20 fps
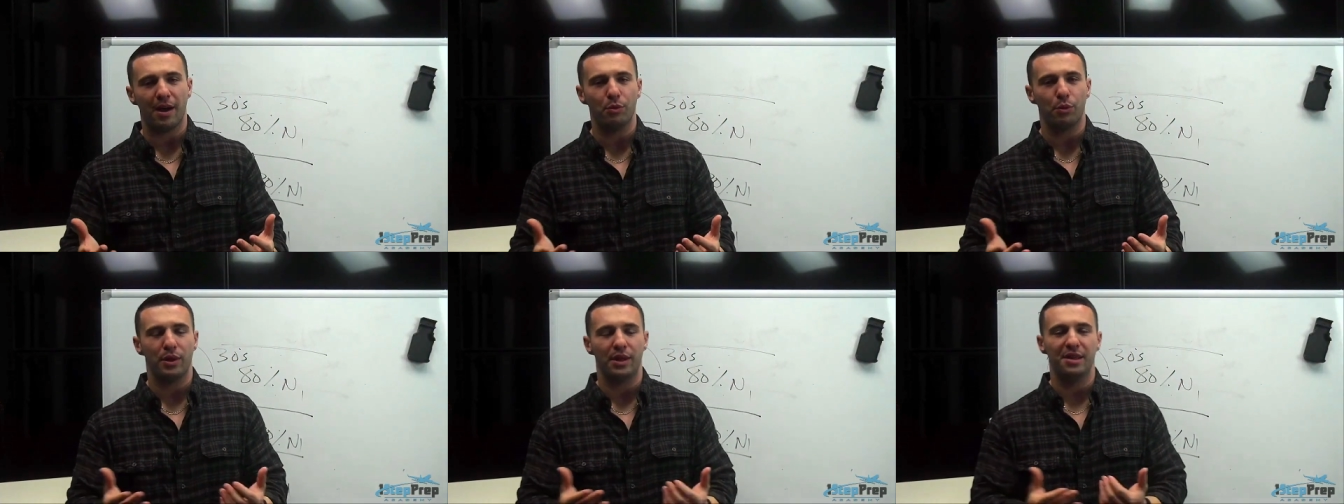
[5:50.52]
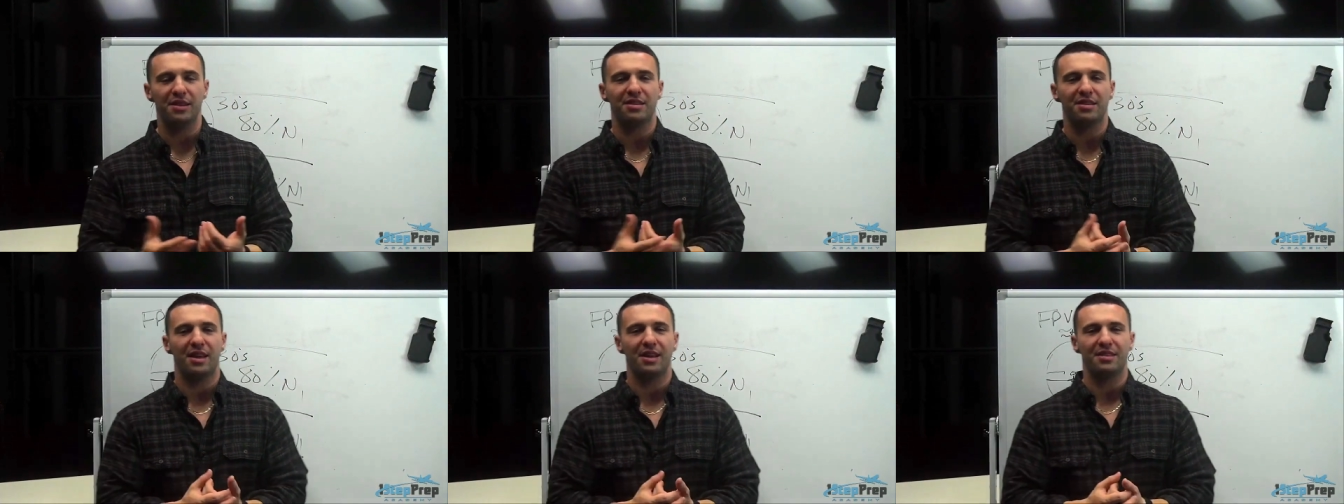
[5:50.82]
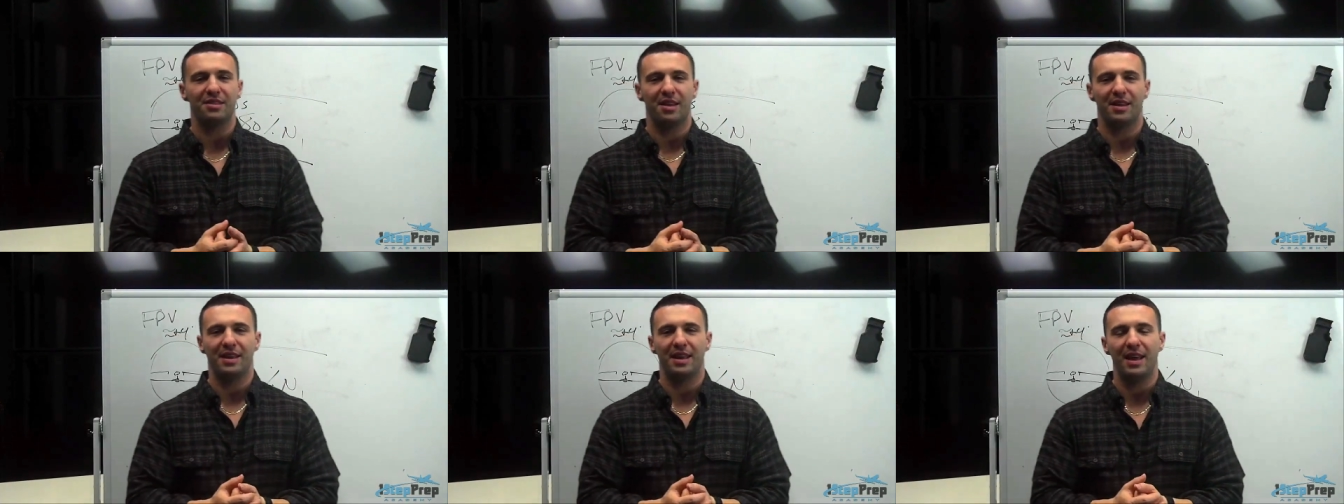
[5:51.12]
what
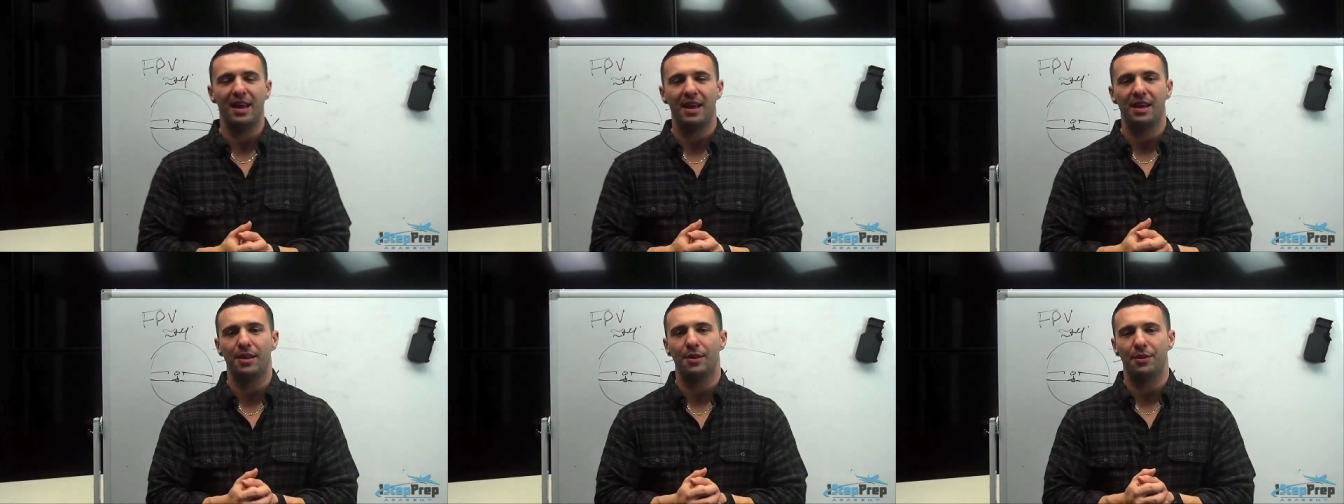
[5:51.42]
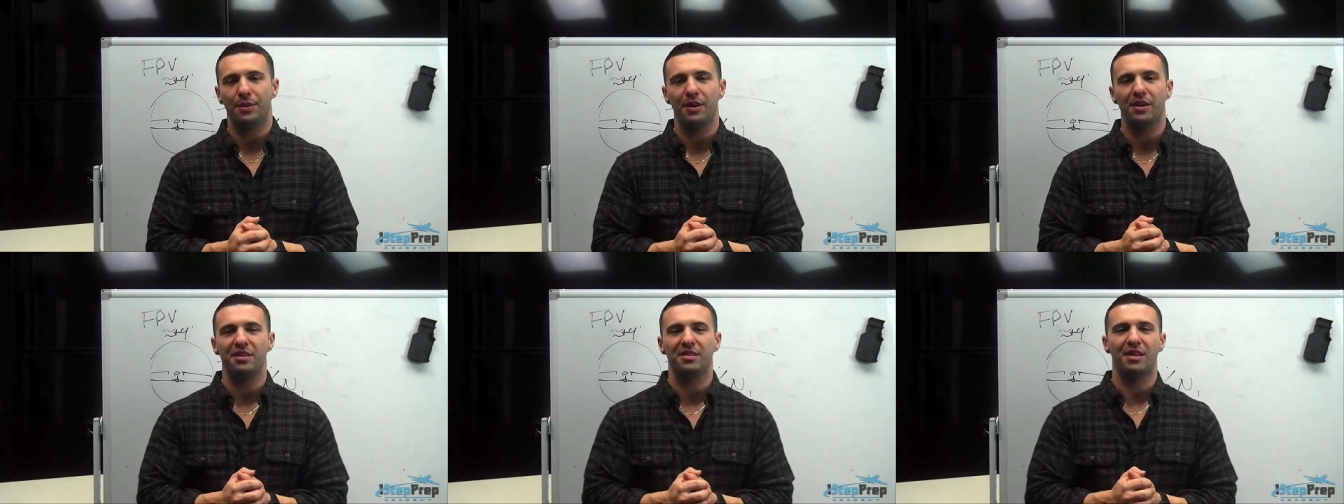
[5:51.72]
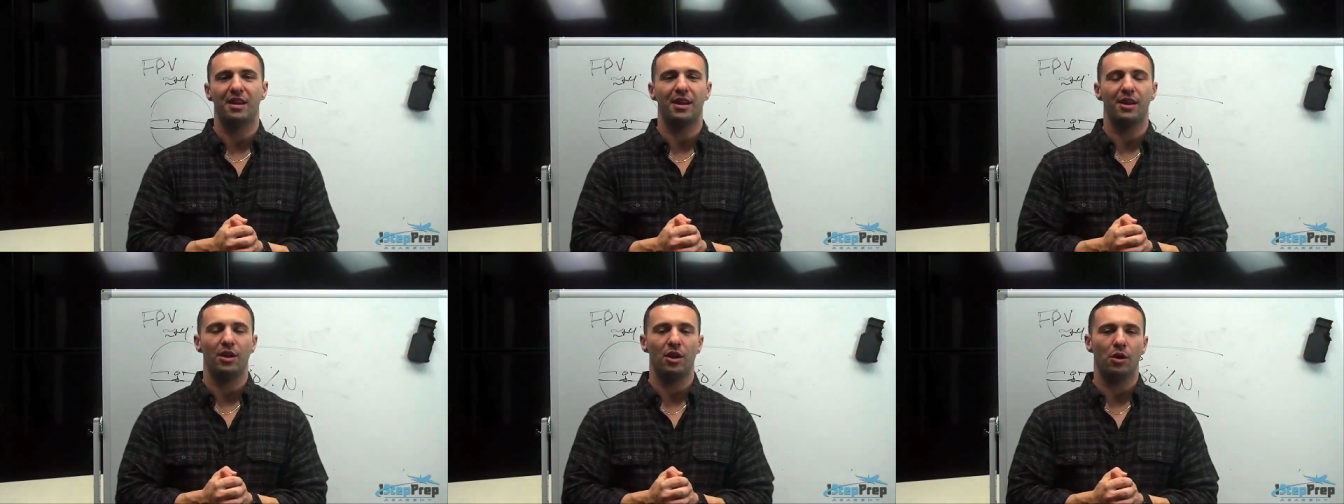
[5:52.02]
insights I can and things that
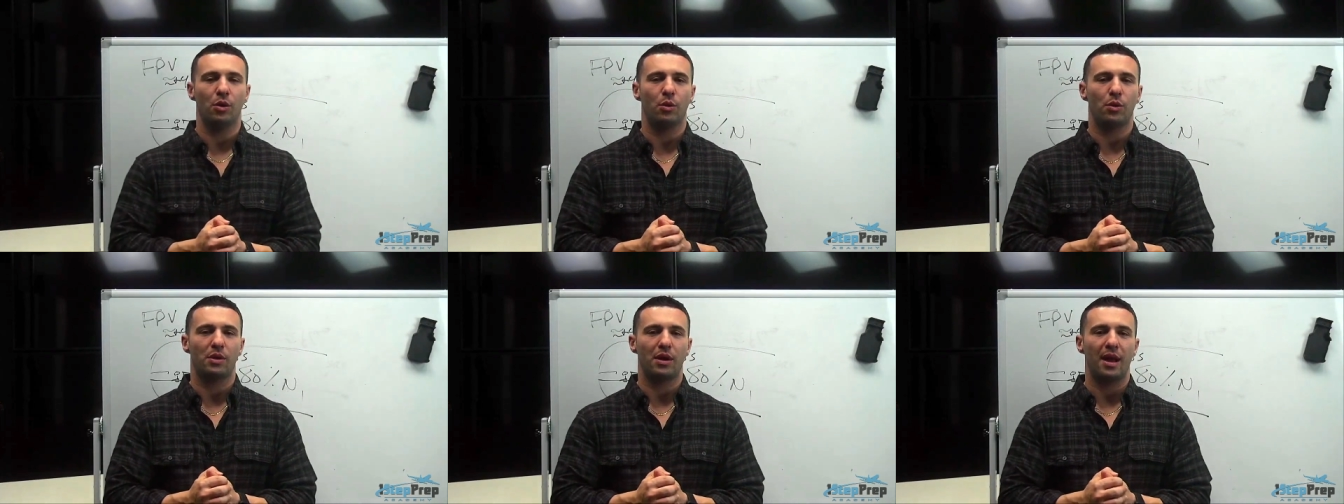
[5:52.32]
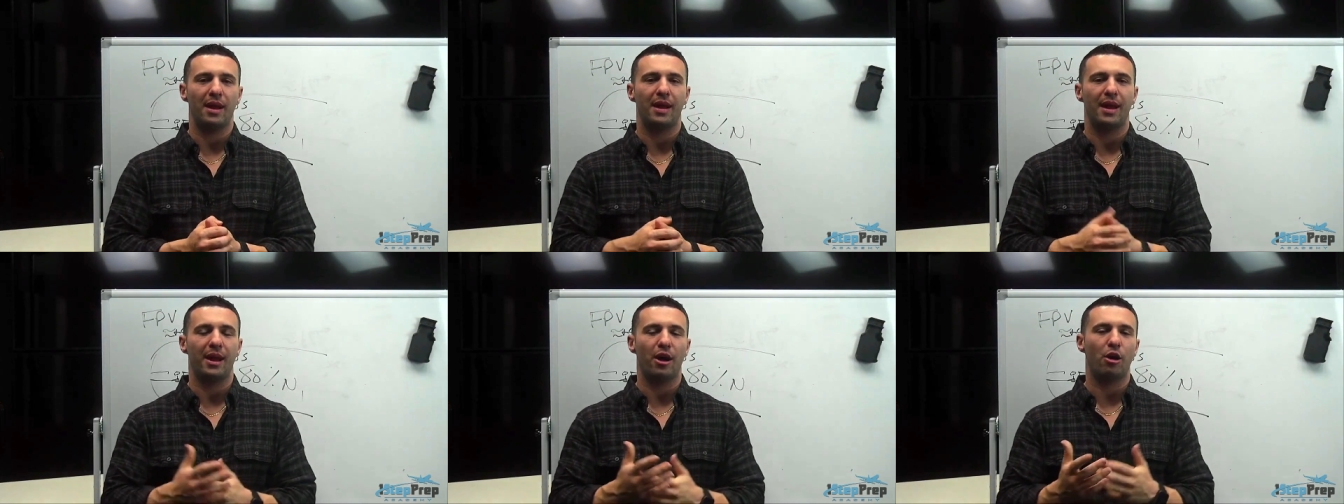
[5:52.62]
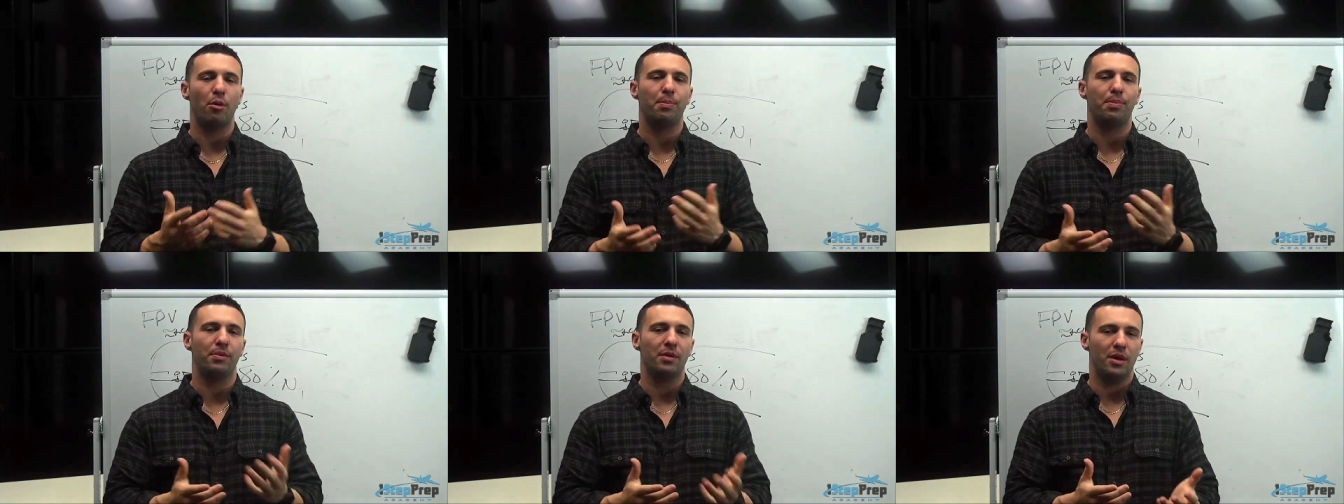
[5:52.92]
I know will kind of
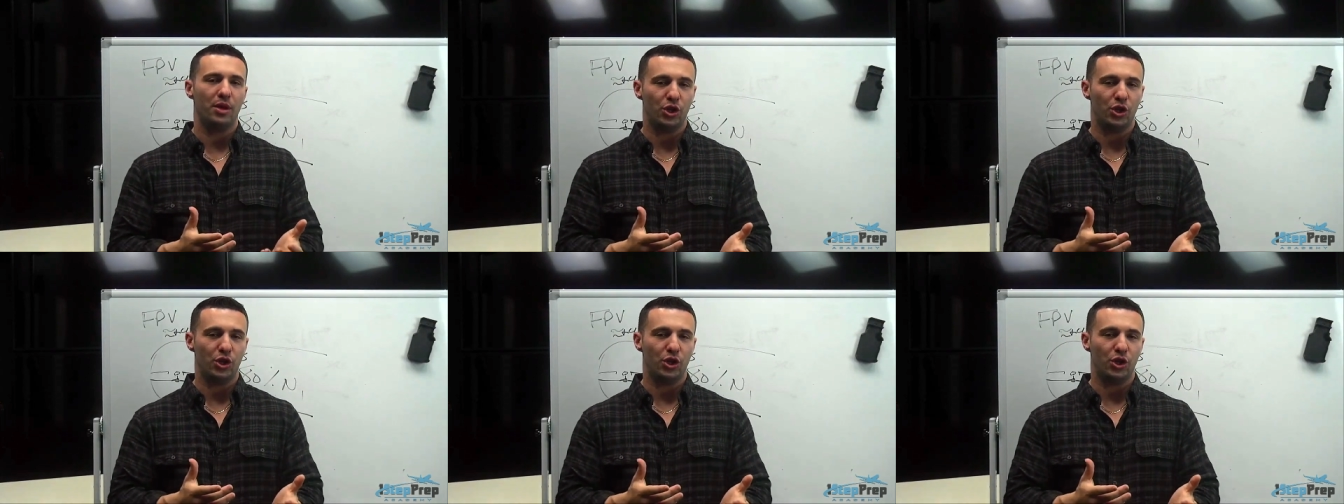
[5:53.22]
help